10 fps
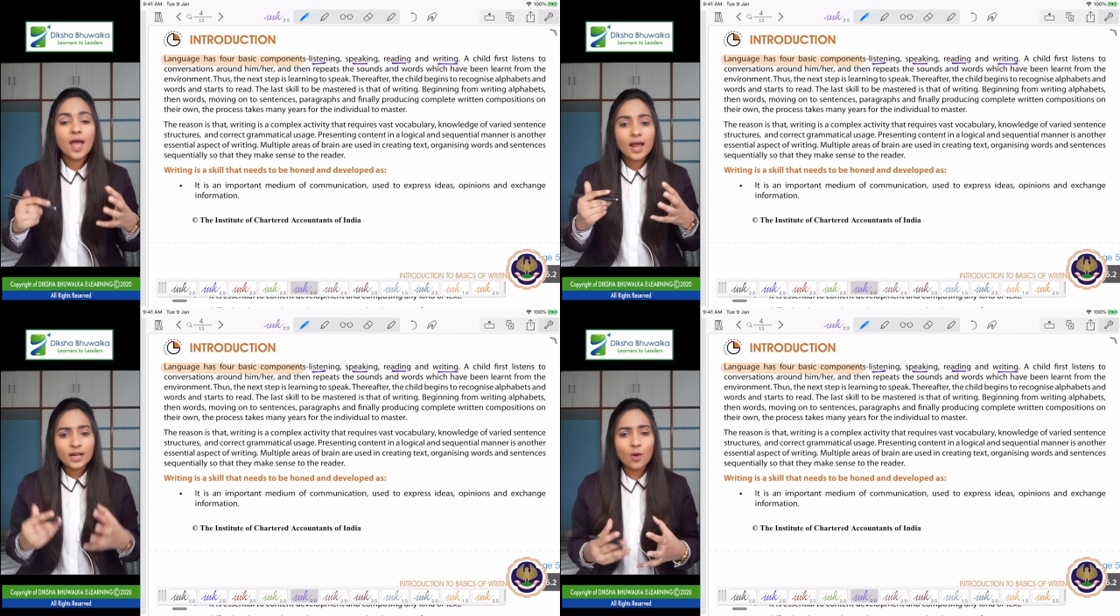
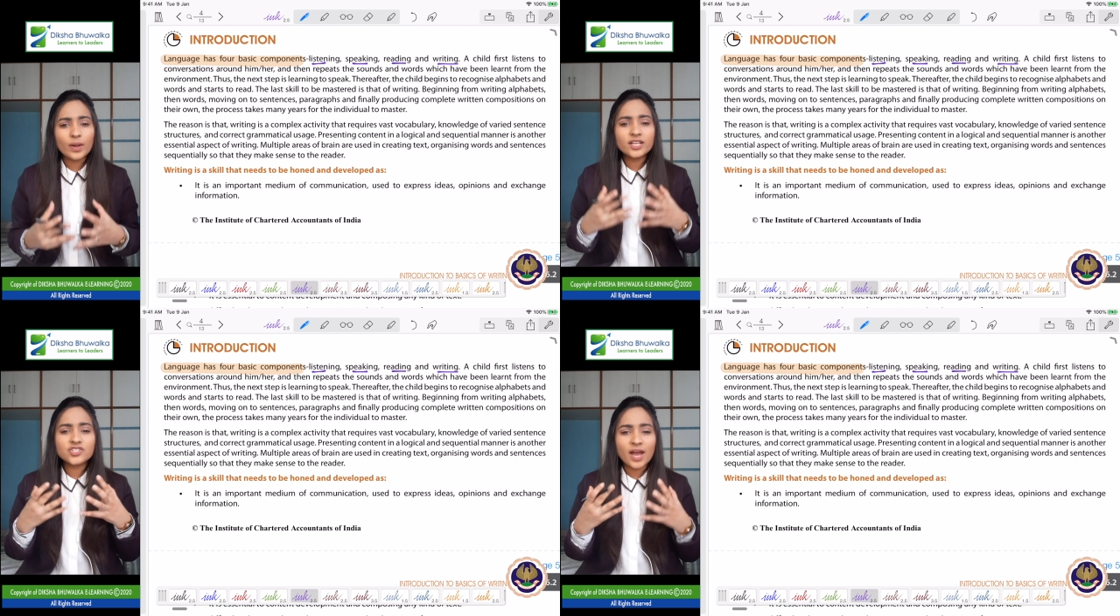Now when
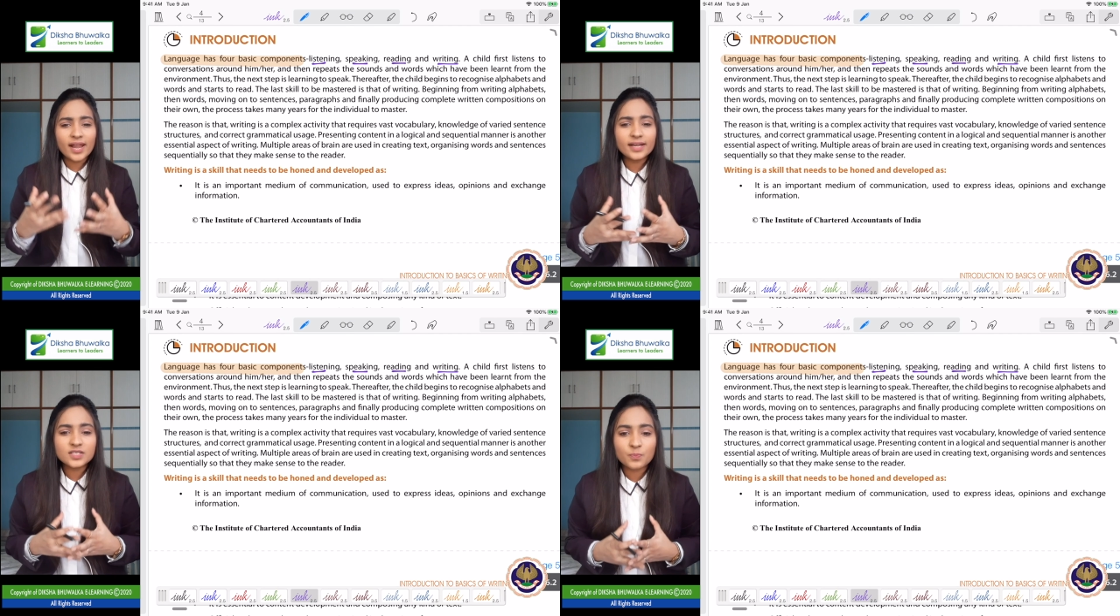a
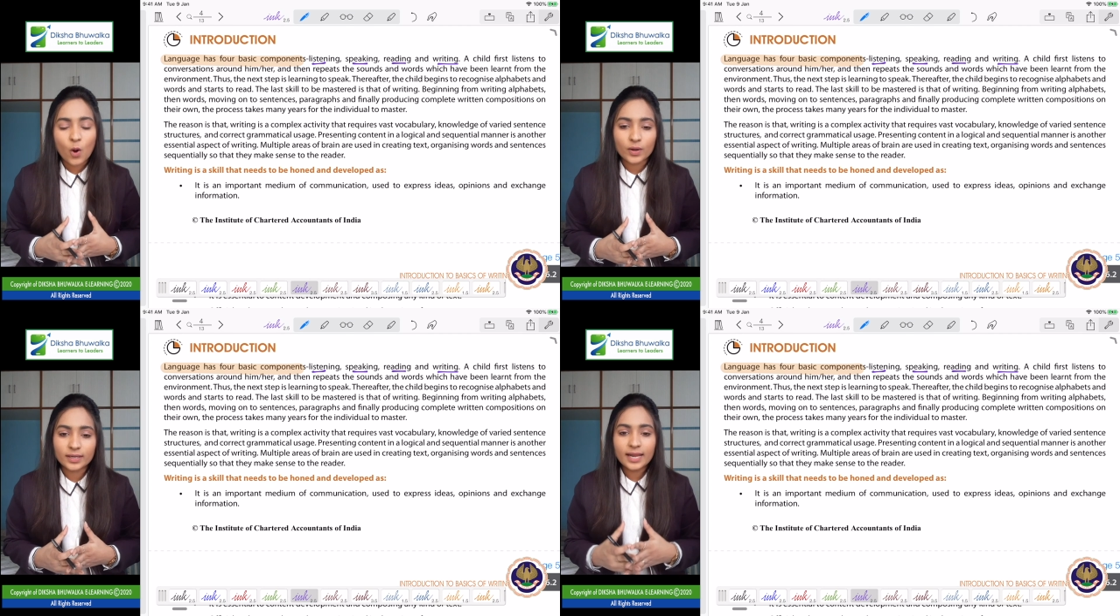child is
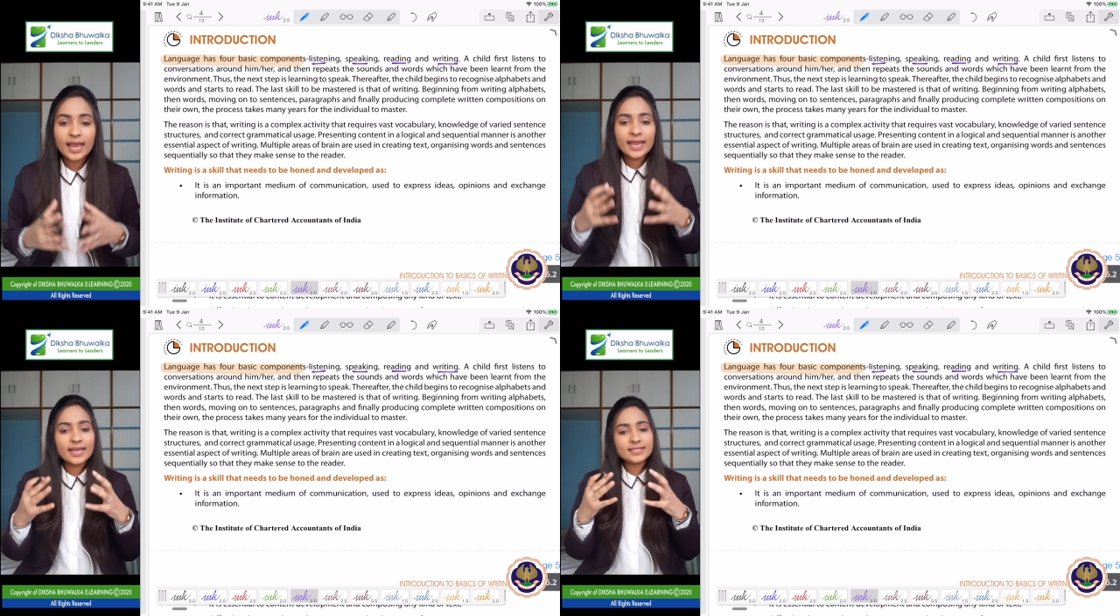born,
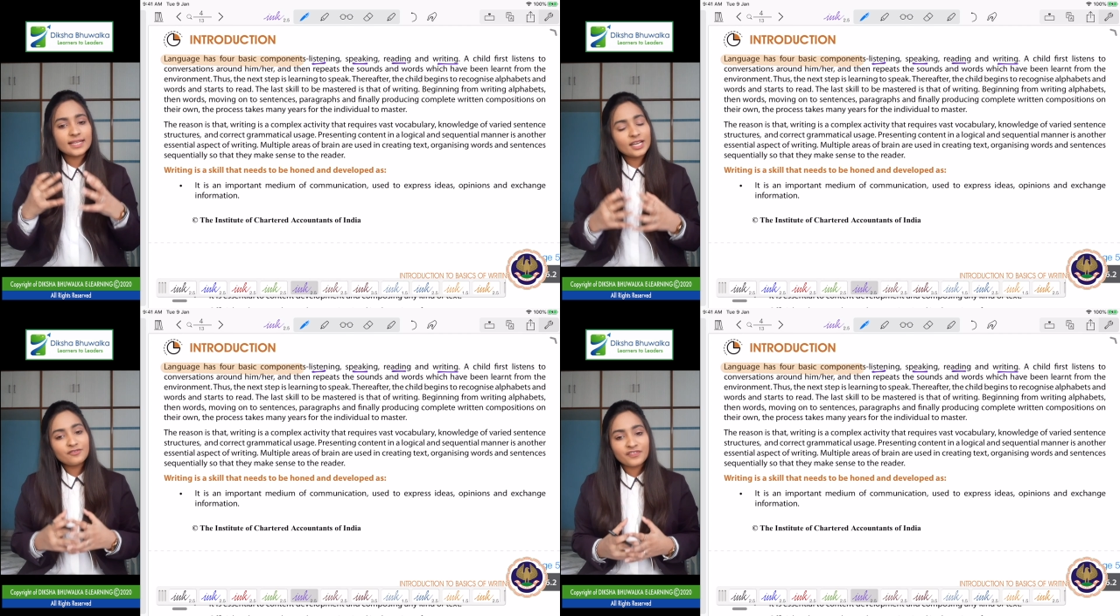he is an
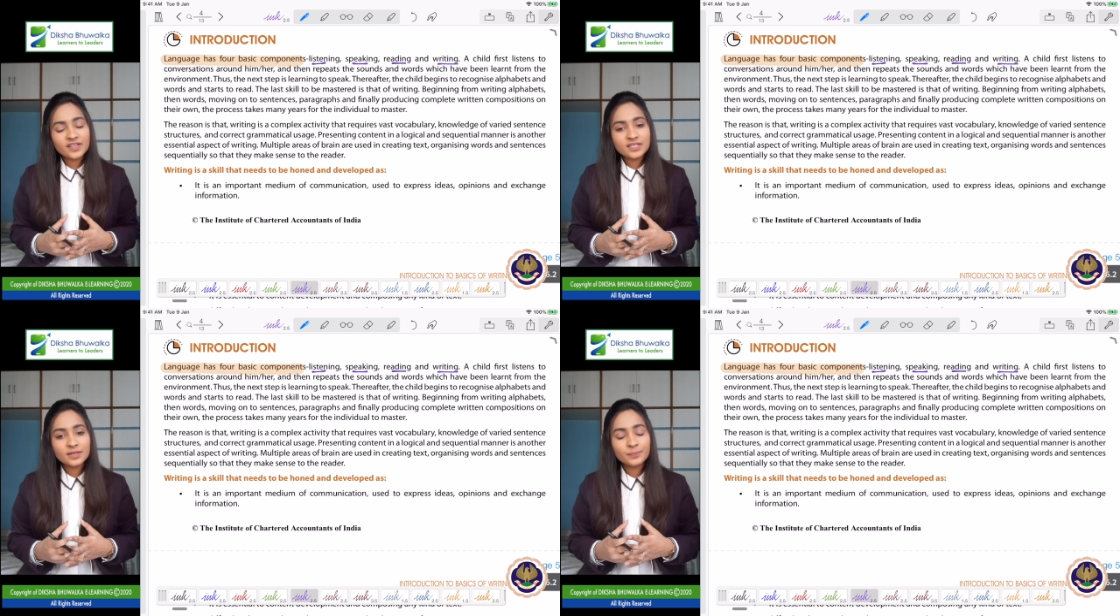
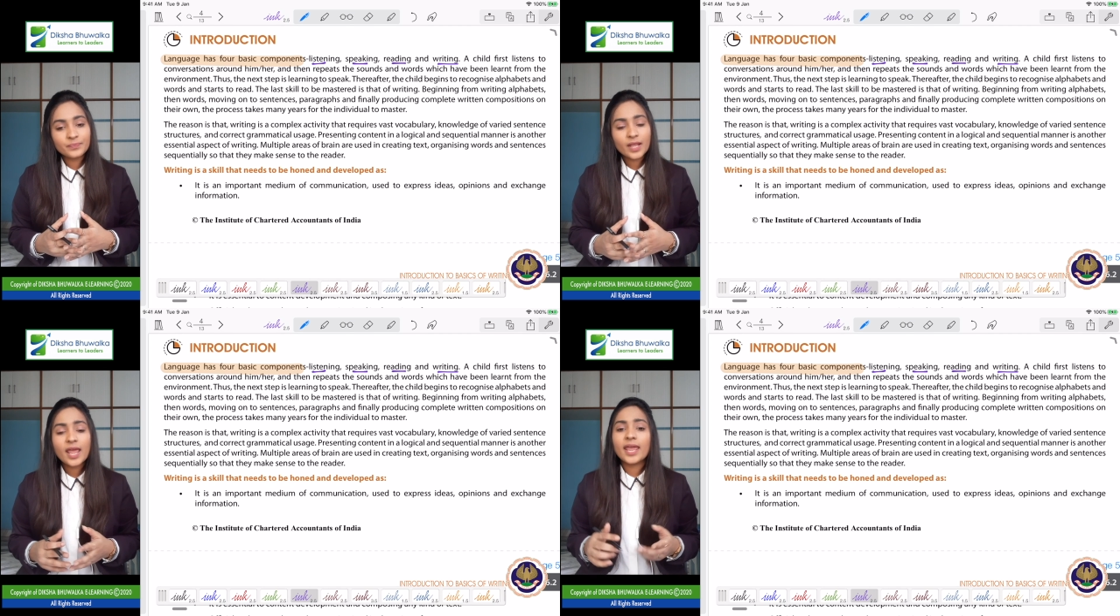infant.
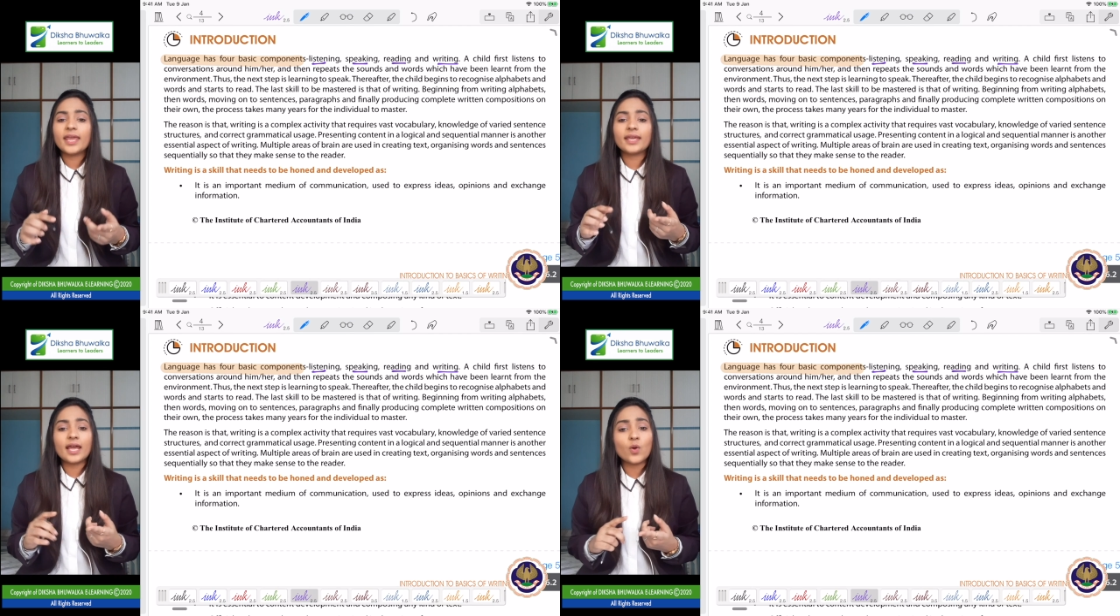
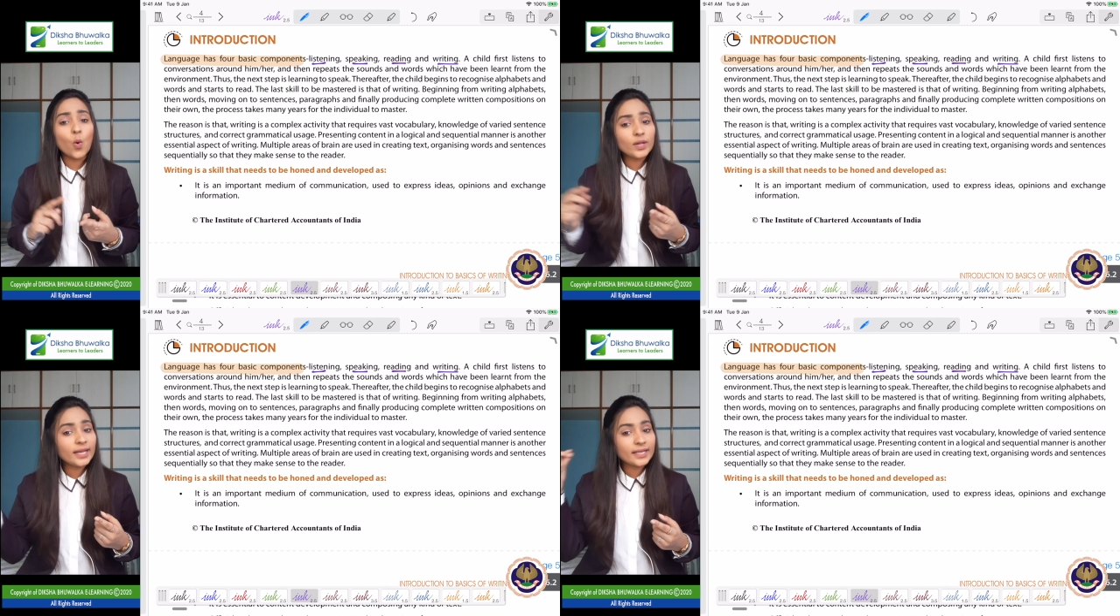He can
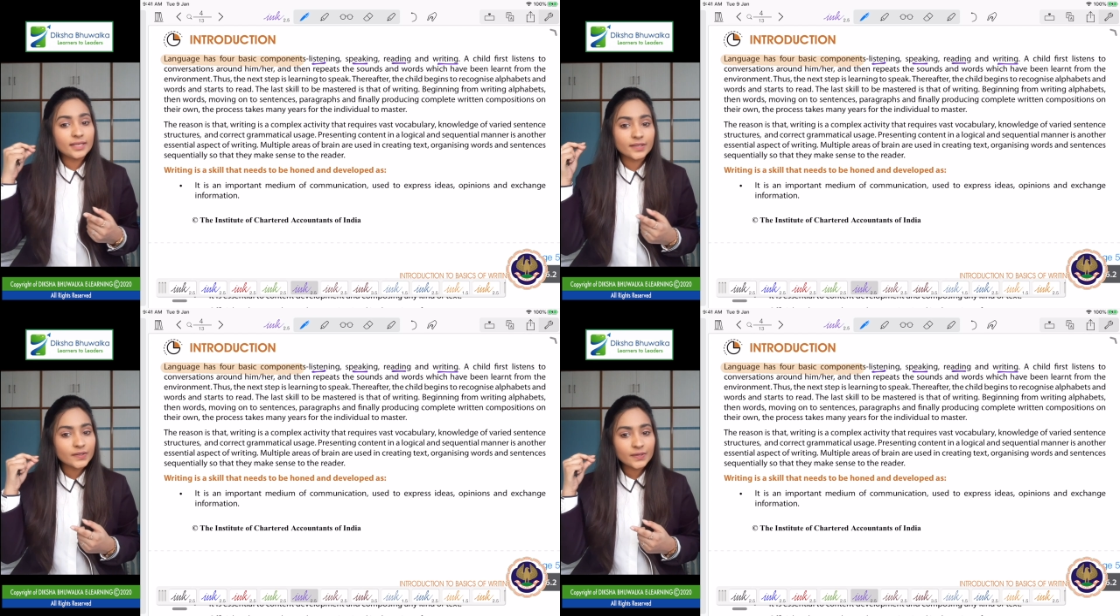only hear.